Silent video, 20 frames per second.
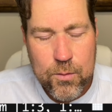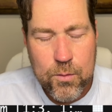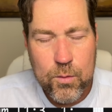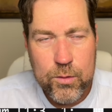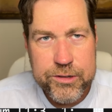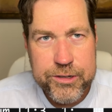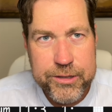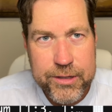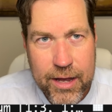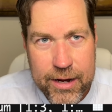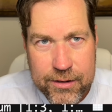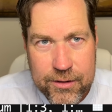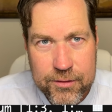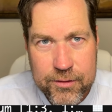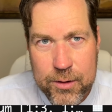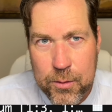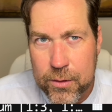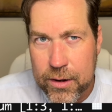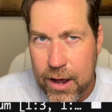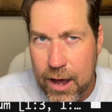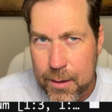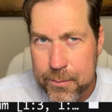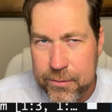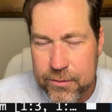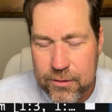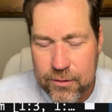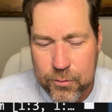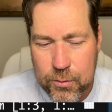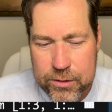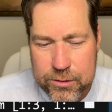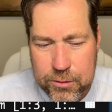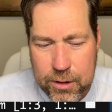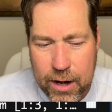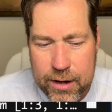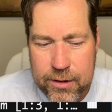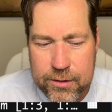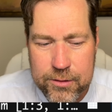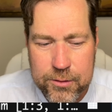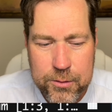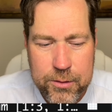Would you like to see what happens if we try
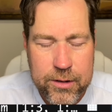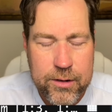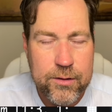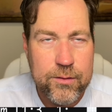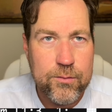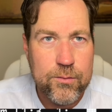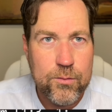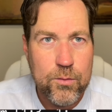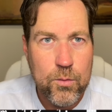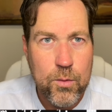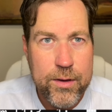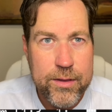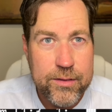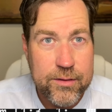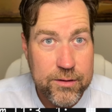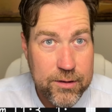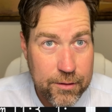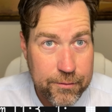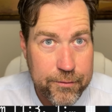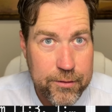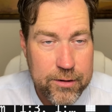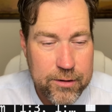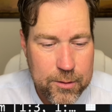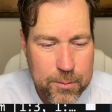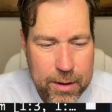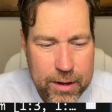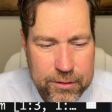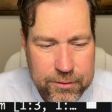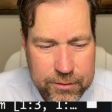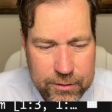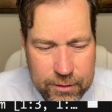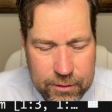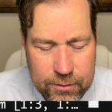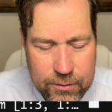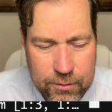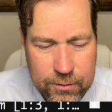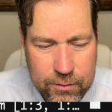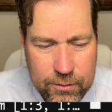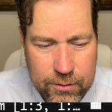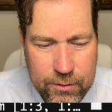to do it with different
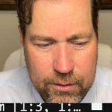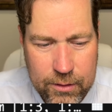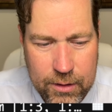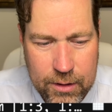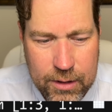dimensions?